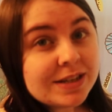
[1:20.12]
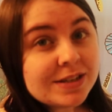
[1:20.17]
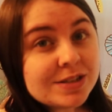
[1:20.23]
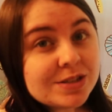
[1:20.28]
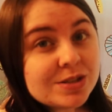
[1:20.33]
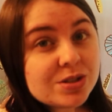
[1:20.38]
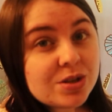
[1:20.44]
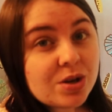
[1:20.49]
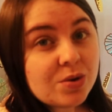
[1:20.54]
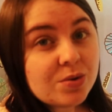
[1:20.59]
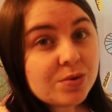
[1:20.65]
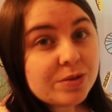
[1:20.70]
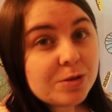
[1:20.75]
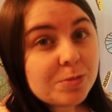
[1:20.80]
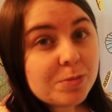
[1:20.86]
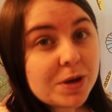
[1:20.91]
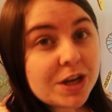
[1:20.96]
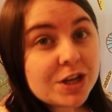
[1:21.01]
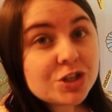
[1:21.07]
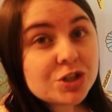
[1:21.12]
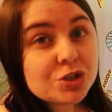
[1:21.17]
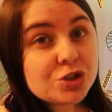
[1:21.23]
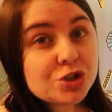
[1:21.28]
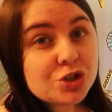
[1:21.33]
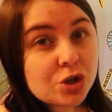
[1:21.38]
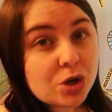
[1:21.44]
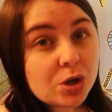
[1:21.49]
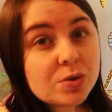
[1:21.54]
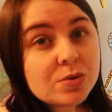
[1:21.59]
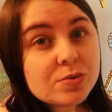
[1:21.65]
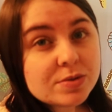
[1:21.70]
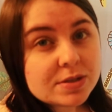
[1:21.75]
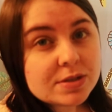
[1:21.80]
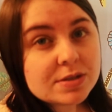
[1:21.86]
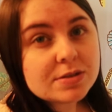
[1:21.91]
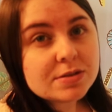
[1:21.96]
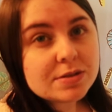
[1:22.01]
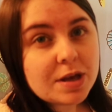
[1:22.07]
So the picture
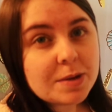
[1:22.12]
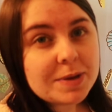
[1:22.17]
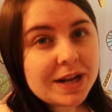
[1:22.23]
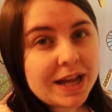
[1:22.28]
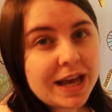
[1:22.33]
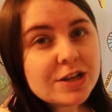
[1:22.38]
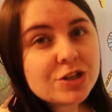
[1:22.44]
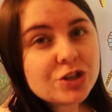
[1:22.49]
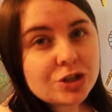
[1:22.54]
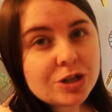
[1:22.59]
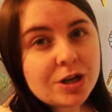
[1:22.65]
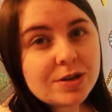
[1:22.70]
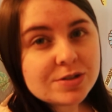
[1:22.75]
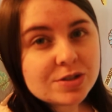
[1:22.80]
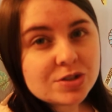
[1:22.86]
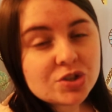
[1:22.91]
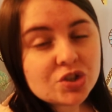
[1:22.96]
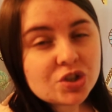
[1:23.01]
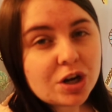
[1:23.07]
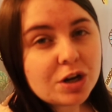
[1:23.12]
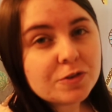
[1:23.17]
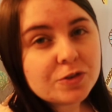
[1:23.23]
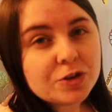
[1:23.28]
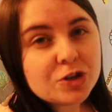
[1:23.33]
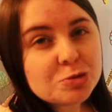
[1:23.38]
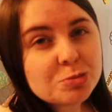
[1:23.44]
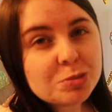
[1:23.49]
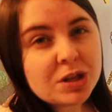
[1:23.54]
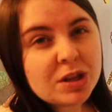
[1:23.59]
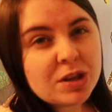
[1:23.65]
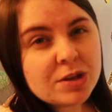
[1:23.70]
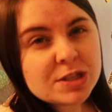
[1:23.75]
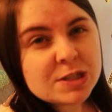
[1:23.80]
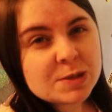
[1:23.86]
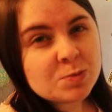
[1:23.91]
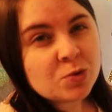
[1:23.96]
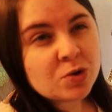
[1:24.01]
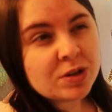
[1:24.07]
shows, I mean, it has shells and starfish, but it
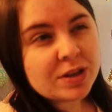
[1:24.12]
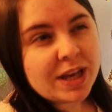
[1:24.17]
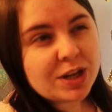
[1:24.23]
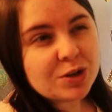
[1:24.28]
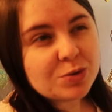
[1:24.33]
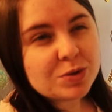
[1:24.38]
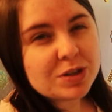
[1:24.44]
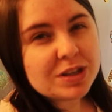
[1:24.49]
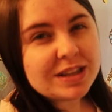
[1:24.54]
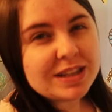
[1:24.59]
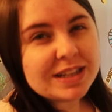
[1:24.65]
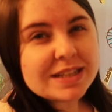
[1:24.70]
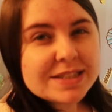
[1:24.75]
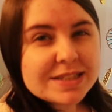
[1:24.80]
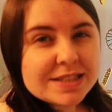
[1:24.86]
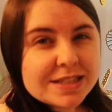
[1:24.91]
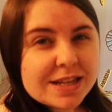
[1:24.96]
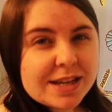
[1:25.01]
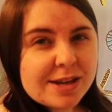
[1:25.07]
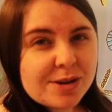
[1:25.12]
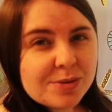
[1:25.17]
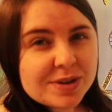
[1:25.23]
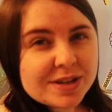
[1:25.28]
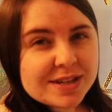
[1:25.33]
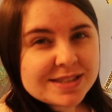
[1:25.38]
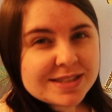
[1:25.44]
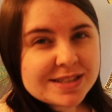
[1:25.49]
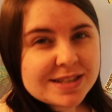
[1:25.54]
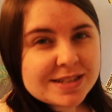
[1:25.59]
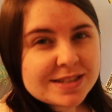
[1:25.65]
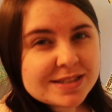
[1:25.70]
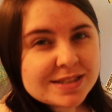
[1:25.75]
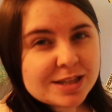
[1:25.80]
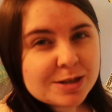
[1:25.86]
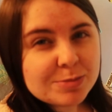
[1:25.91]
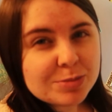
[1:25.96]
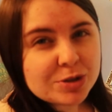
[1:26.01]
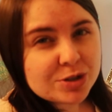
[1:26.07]
looks more like realistic, whereas this
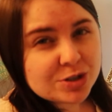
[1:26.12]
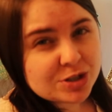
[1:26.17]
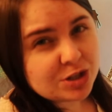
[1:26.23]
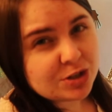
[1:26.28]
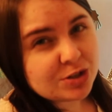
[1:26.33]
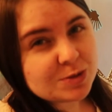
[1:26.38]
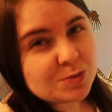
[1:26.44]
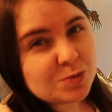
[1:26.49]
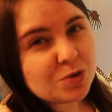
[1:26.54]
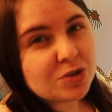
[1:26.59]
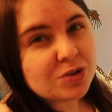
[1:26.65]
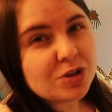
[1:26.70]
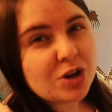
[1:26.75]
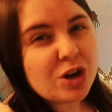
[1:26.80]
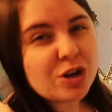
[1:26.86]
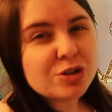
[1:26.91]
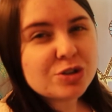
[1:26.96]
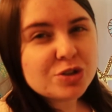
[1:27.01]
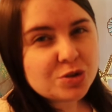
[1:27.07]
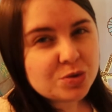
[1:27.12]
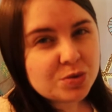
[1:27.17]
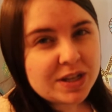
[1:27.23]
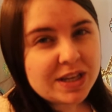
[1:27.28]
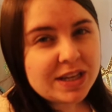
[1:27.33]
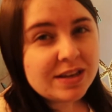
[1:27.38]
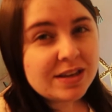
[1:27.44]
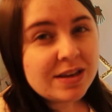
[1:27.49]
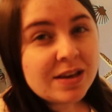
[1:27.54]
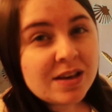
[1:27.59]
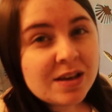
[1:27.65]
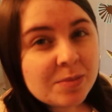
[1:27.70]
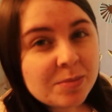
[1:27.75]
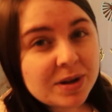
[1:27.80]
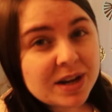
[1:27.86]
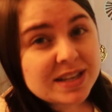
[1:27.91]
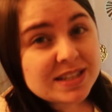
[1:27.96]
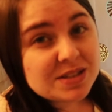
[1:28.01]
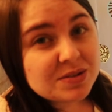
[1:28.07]
in person looks more cartoony.
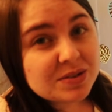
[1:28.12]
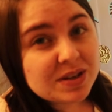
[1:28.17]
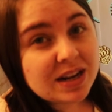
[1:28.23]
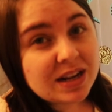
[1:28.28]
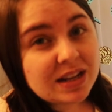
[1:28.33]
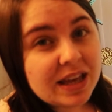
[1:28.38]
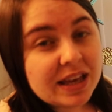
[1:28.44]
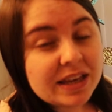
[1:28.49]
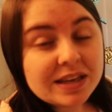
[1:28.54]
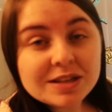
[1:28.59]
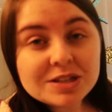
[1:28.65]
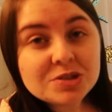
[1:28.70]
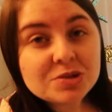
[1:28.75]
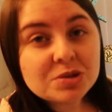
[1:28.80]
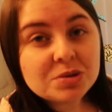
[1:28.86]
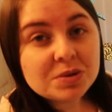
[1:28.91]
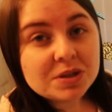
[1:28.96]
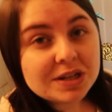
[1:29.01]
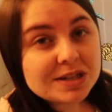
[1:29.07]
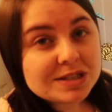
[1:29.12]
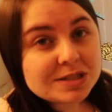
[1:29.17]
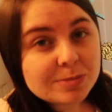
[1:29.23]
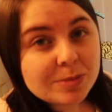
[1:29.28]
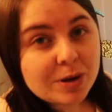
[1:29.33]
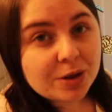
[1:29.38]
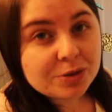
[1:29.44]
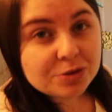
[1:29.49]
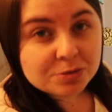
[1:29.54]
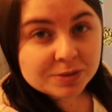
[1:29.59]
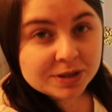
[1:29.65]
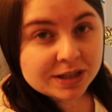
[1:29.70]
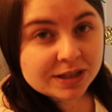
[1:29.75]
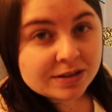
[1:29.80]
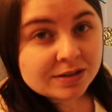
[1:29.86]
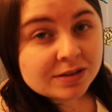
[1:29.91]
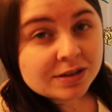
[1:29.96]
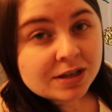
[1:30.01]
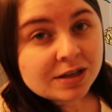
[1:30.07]
But I still kind of like it, so it really doesn't bother
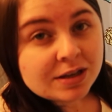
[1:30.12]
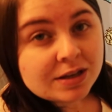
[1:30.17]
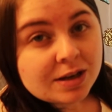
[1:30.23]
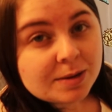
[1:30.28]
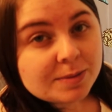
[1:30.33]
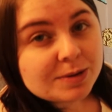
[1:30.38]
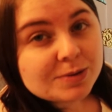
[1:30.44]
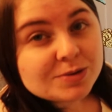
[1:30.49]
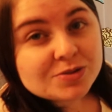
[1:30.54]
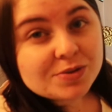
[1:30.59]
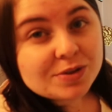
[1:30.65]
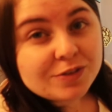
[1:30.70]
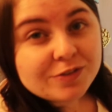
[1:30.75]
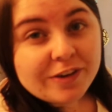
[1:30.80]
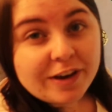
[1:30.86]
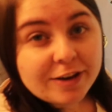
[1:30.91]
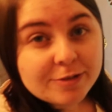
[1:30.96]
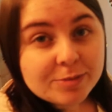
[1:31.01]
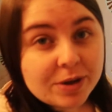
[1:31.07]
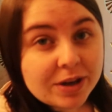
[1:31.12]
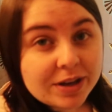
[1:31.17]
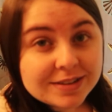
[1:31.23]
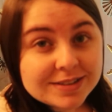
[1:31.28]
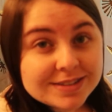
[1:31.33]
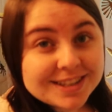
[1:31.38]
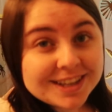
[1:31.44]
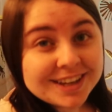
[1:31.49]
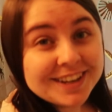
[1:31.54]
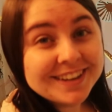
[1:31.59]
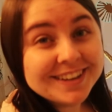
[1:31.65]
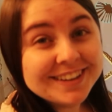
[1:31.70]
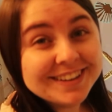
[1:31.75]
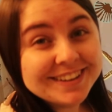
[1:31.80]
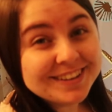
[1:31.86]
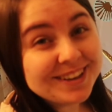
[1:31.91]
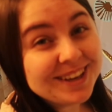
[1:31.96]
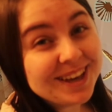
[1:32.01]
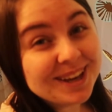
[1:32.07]
me. I mean, it was only $5.
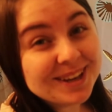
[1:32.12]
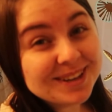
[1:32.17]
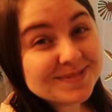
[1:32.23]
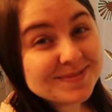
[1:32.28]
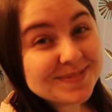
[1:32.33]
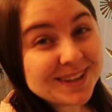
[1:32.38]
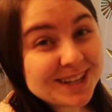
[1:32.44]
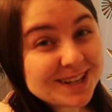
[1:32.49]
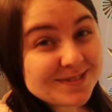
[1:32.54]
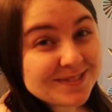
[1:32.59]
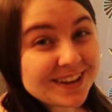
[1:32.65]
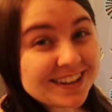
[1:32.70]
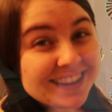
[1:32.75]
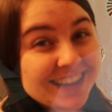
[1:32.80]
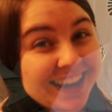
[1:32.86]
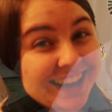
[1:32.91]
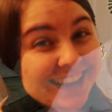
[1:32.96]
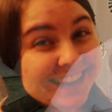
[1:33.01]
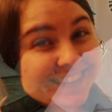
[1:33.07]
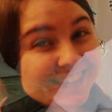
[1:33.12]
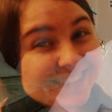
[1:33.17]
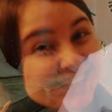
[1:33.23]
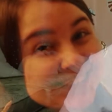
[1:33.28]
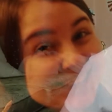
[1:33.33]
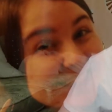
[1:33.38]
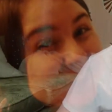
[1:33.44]
You can't complain about that.